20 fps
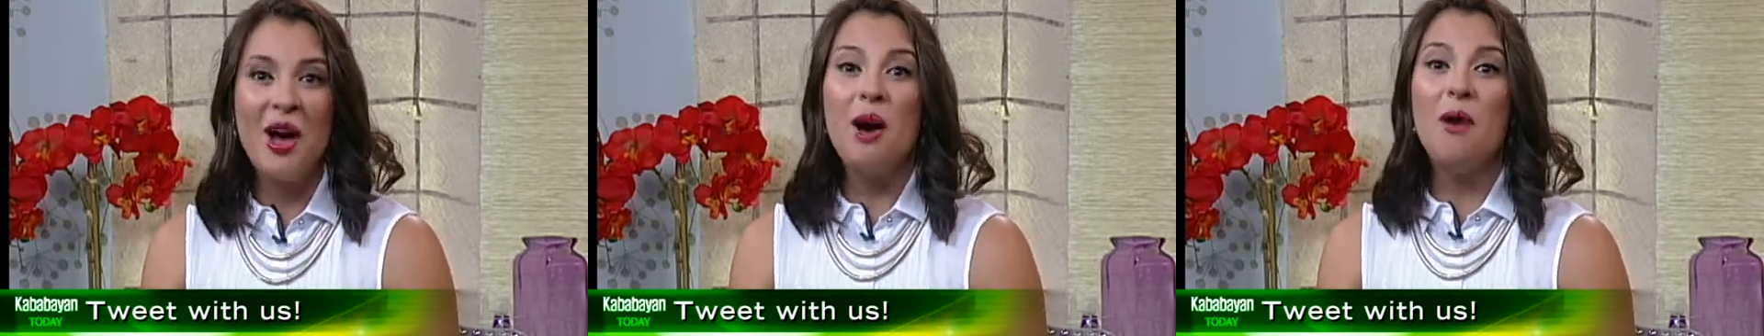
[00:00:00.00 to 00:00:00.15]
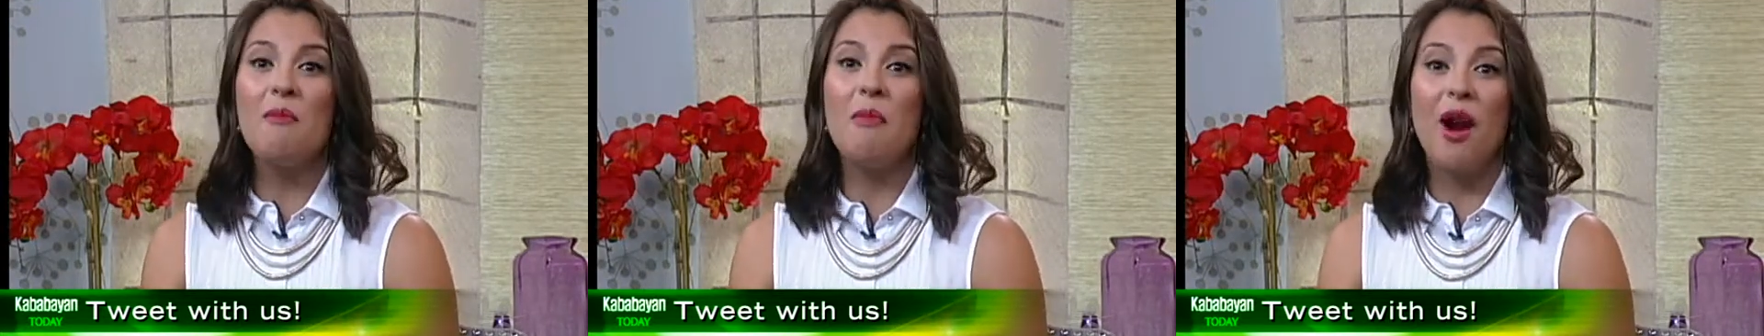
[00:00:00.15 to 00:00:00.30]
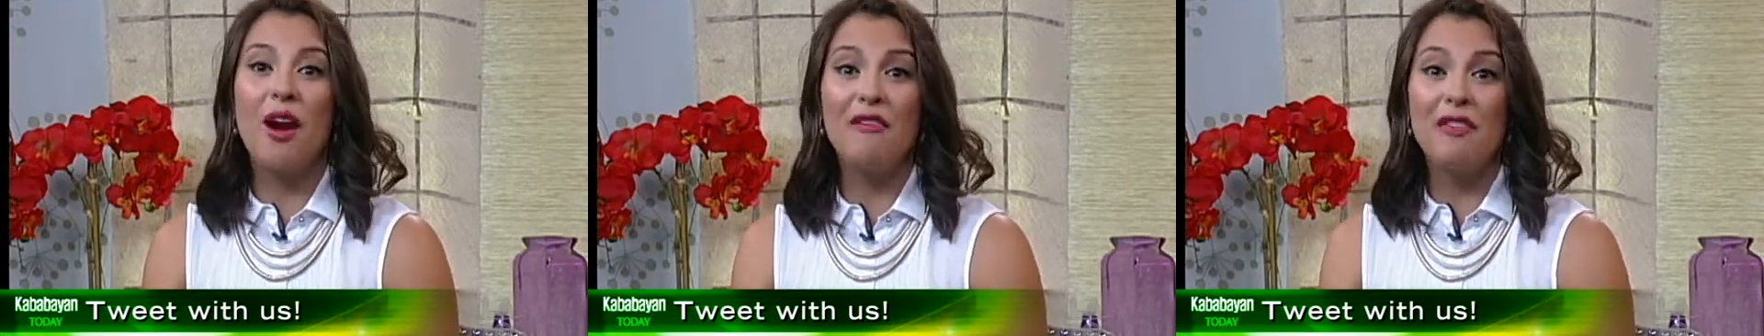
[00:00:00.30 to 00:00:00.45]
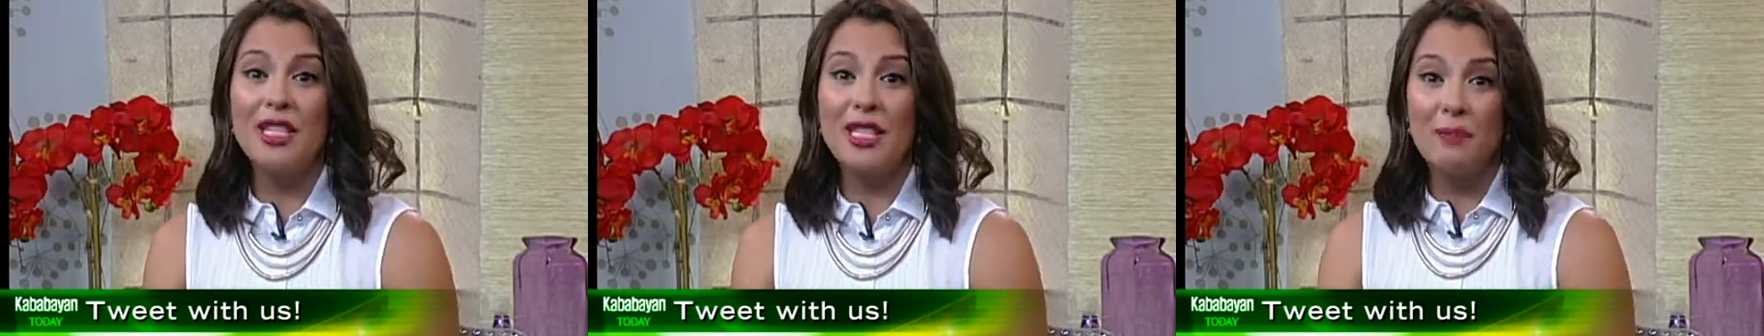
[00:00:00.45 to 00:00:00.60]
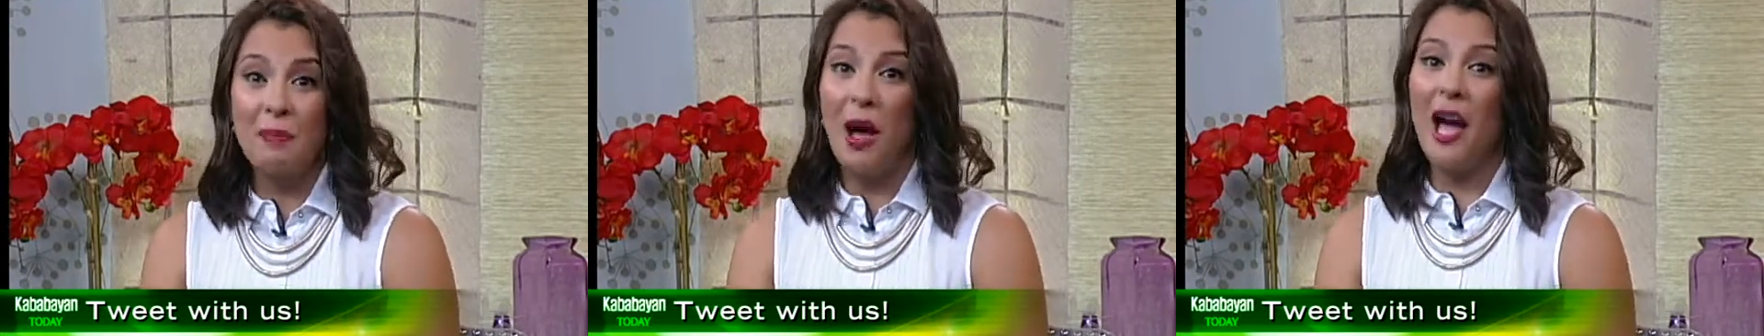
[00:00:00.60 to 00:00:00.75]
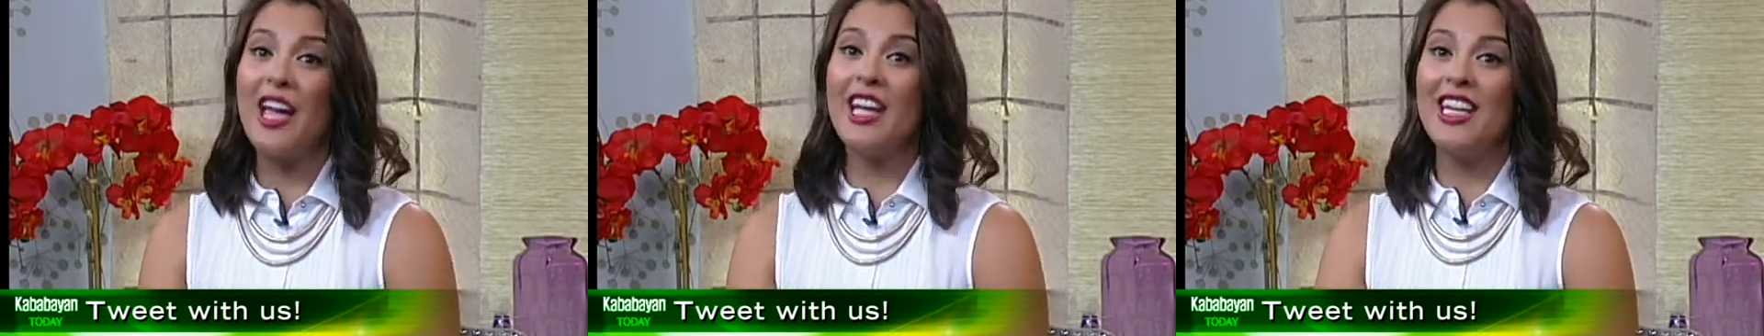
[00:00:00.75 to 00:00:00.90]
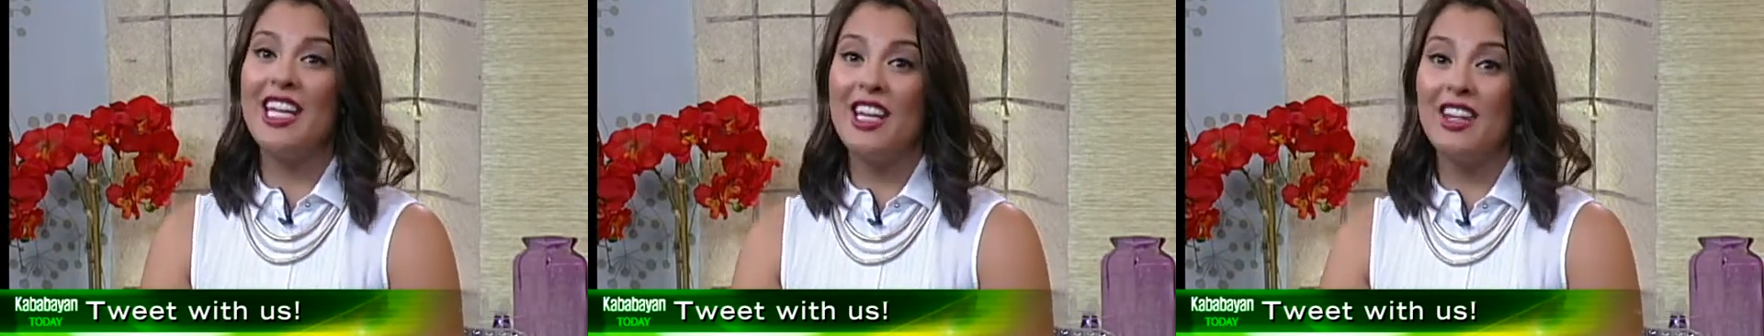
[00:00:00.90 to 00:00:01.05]
Marvin's
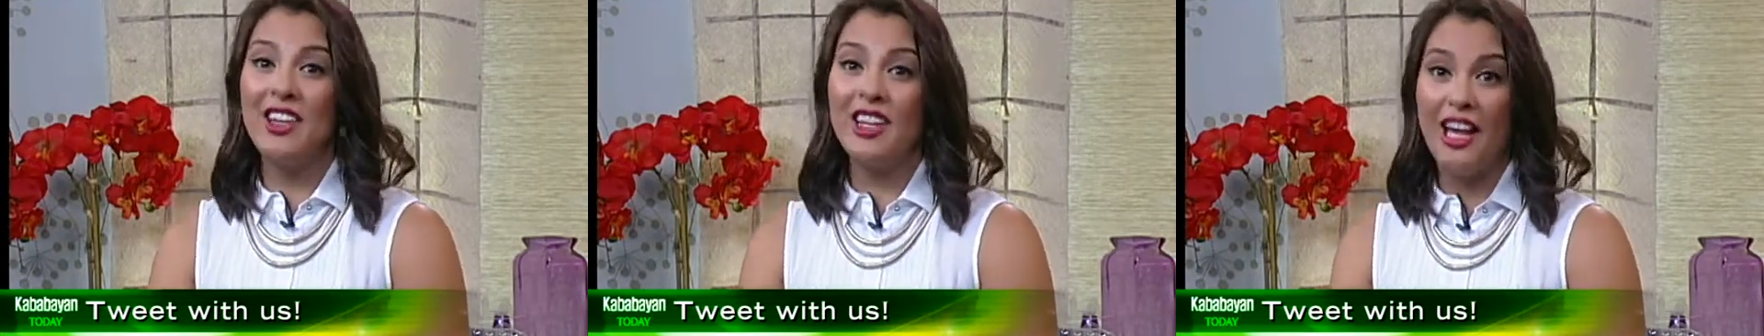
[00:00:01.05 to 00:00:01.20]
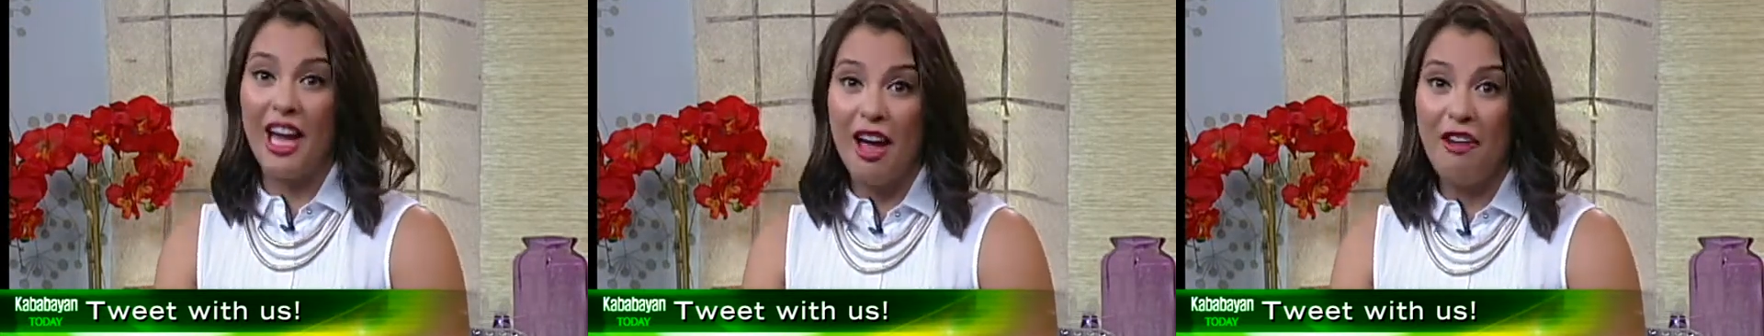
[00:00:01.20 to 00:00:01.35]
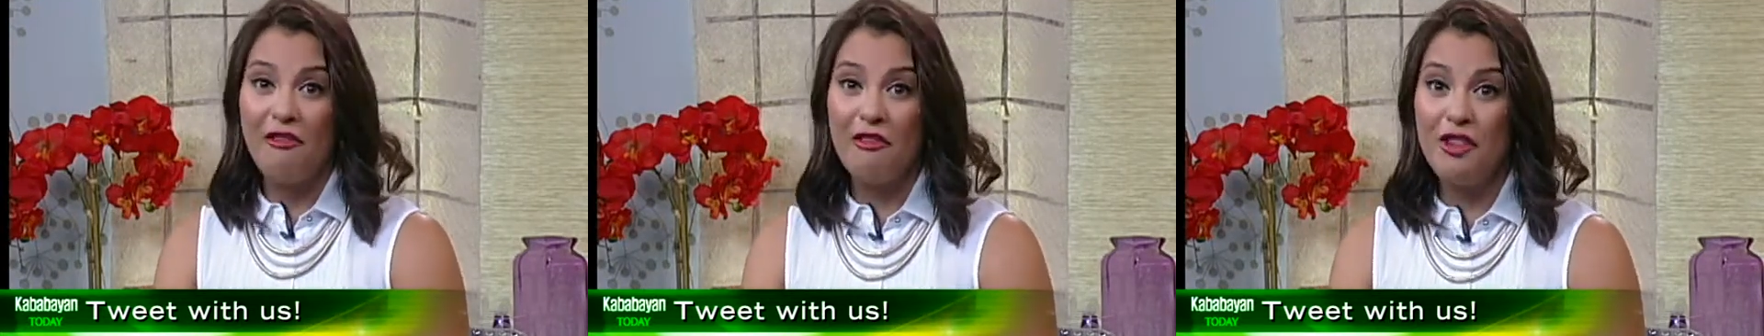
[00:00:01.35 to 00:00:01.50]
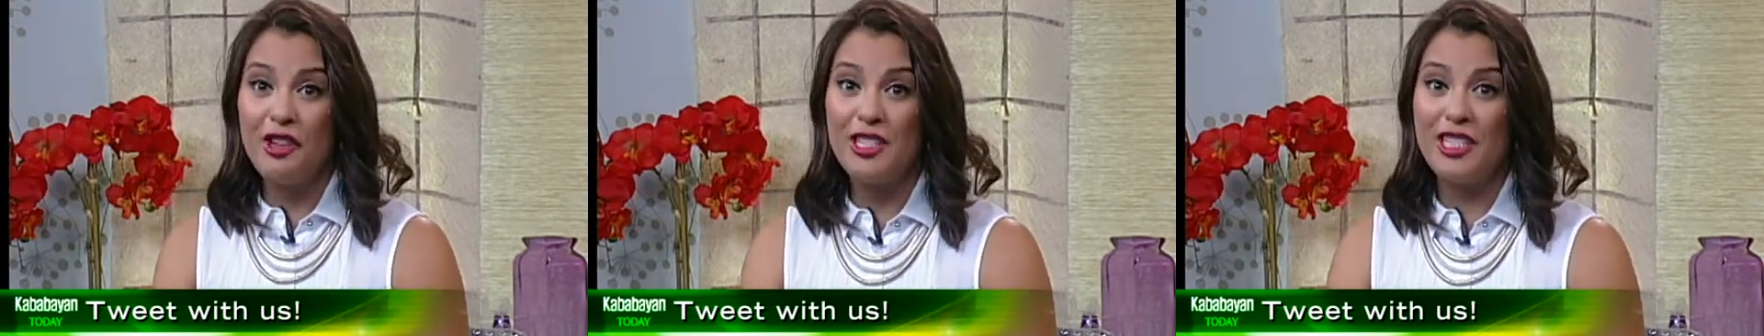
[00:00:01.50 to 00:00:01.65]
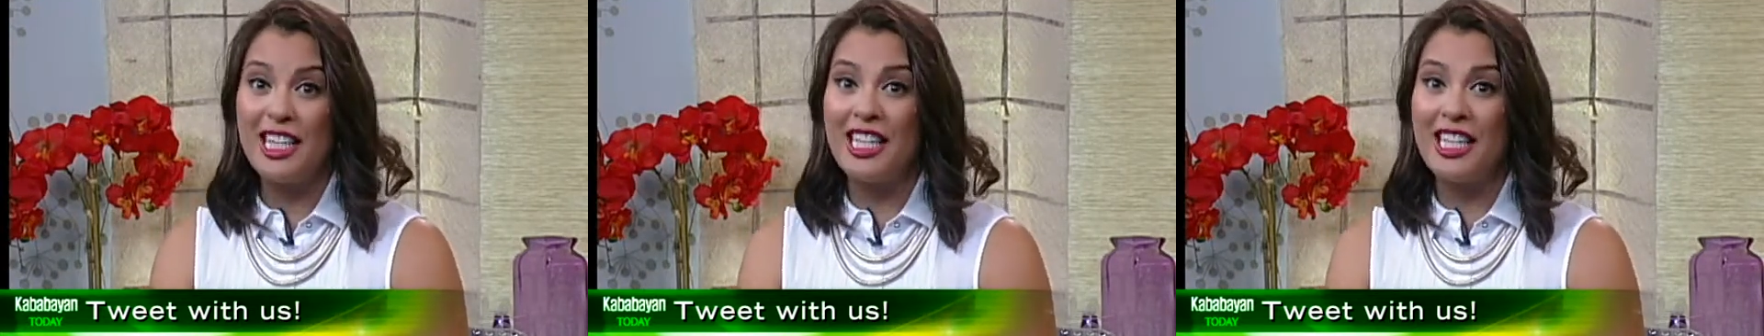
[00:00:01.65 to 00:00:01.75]
pioneering efforts